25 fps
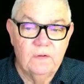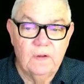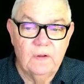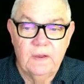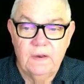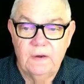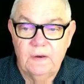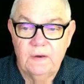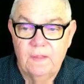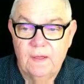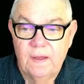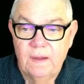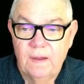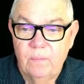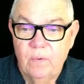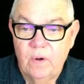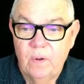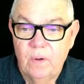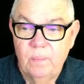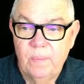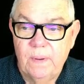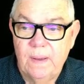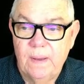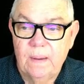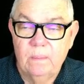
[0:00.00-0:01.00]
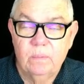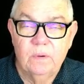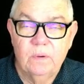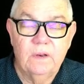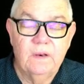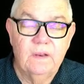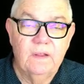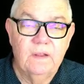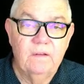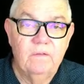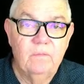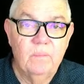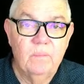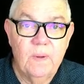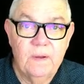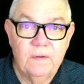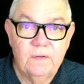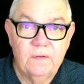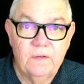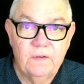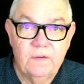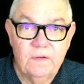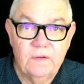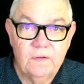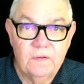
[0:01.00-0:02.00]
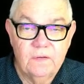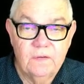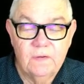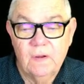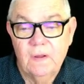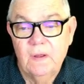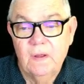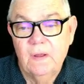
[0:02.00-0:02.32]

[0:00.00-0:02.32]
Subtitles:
and they won't be able to leave messages.